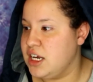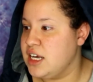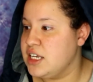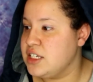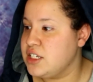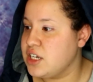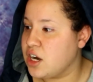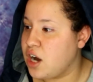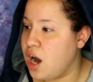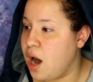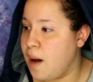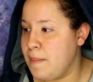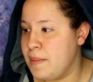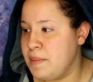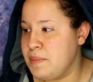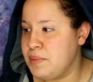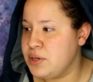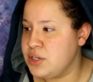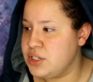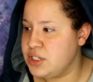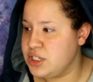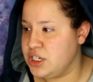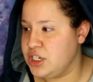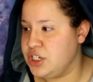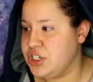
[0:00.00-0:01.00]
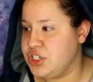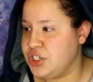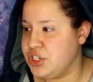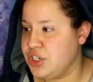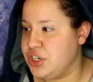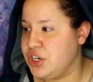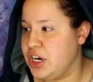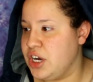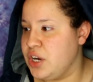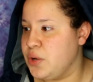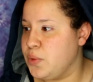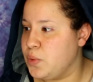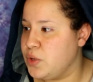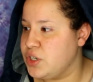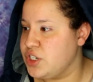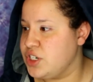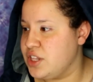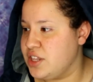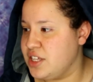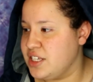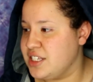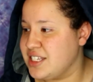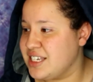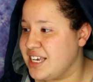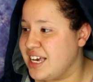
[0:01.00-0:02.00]
is a common procedure in which
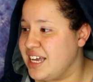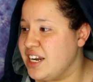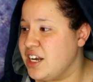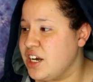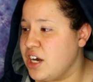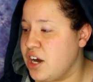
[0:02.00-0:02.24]
the skin